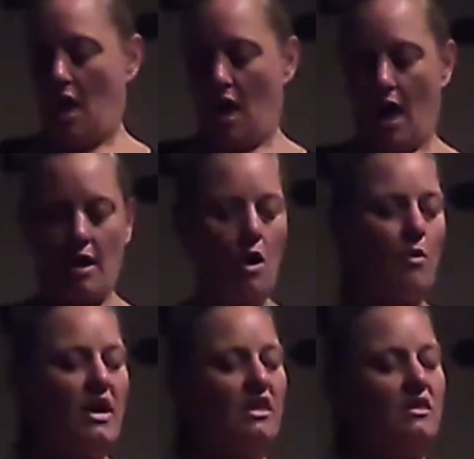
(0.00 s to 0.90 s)
I go
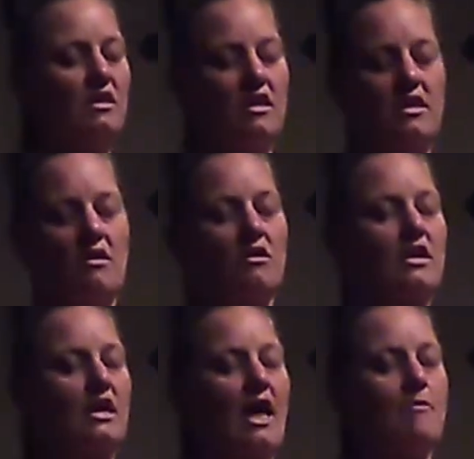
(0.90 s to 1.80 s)
in, and they're
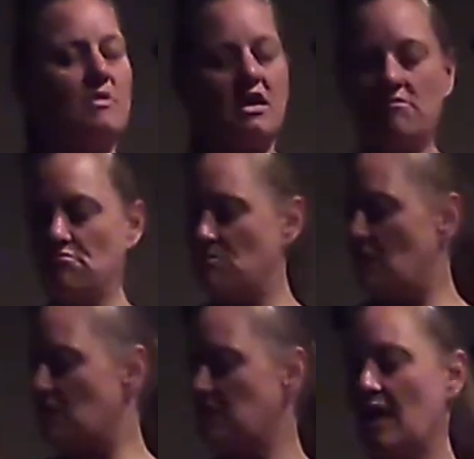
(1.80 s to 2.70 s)
looking at me in a
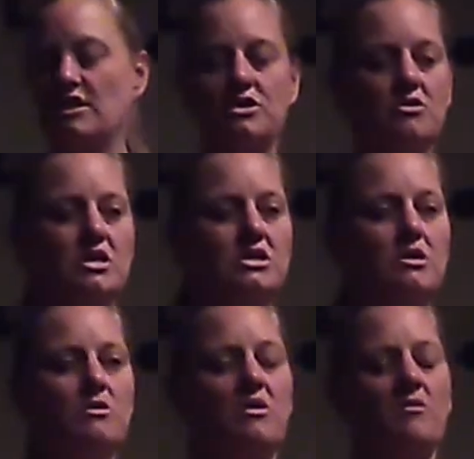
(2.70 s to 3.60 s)
size 32. I
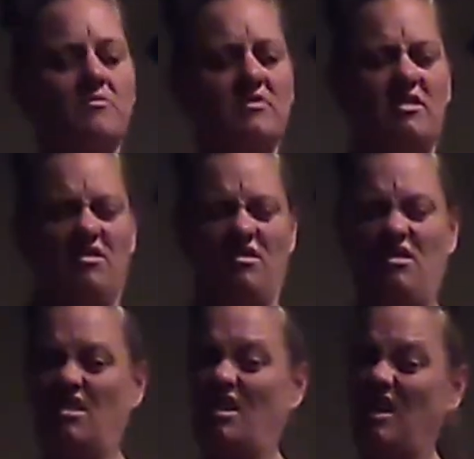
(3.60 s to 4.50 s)
go,
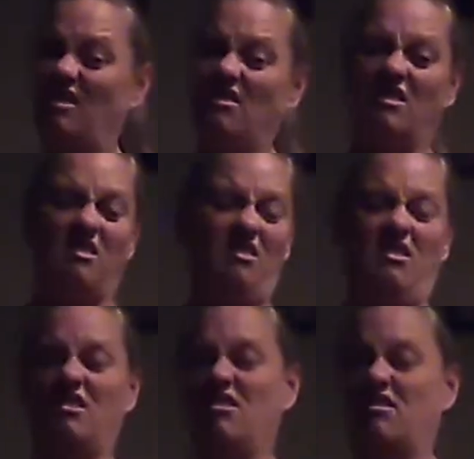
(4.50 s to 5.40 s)
honey,
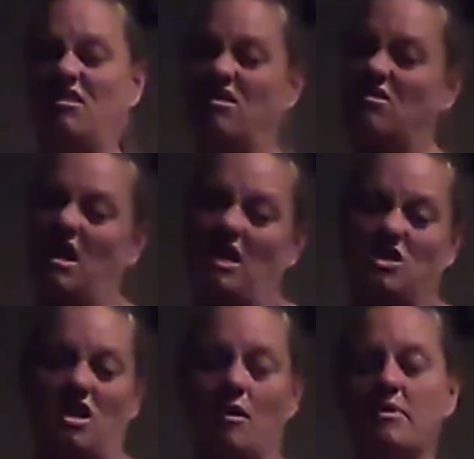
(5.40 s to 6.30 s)
you can't
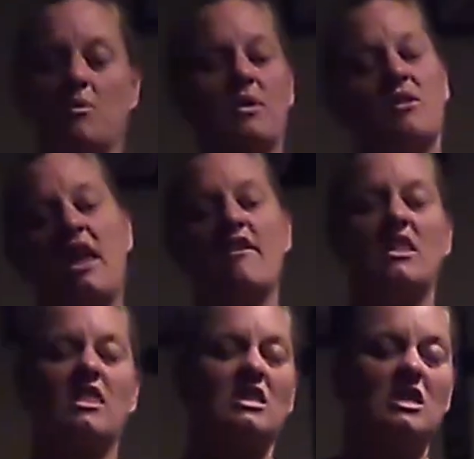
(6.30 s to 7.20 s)
shop here. We don't have
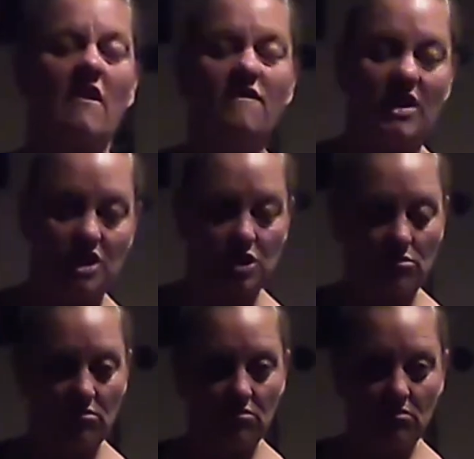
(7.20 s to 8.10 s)
anything that's going to fit you.
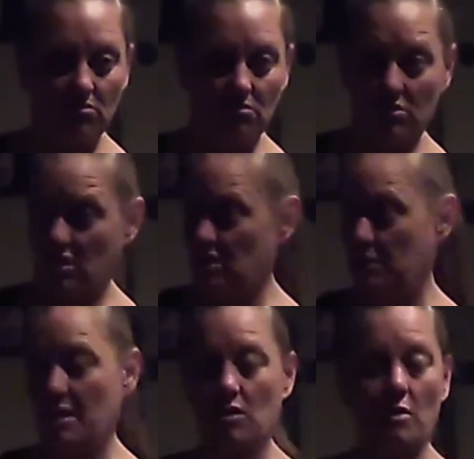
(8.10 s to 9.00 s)
Because they
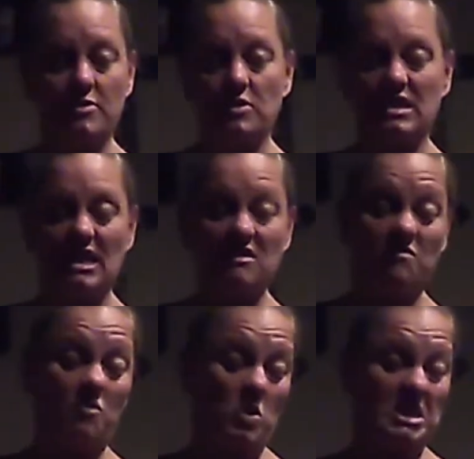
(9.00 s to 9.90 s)
might go up to a size
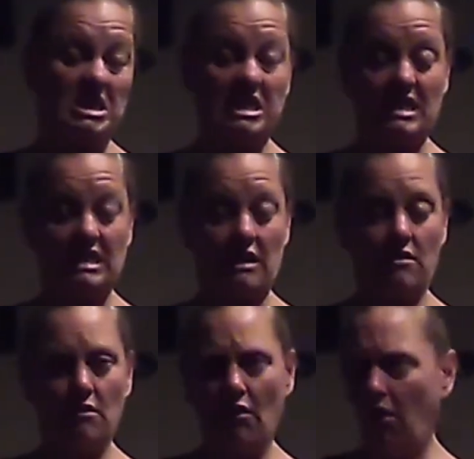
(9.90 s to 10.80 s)
14, 16.
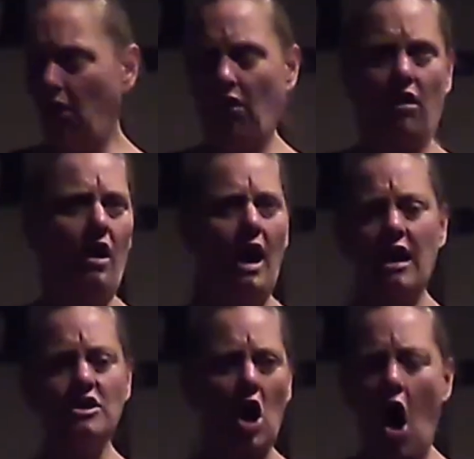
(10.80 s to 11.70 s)
I have
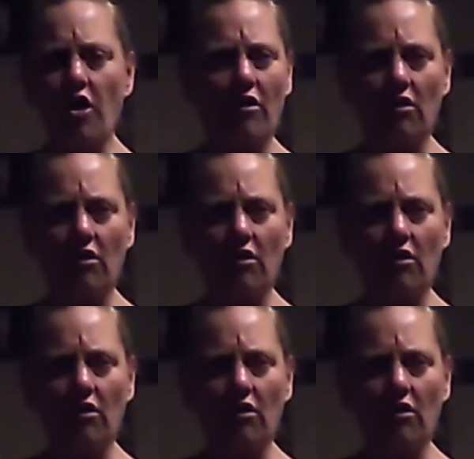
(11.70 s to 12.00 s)
a daughter.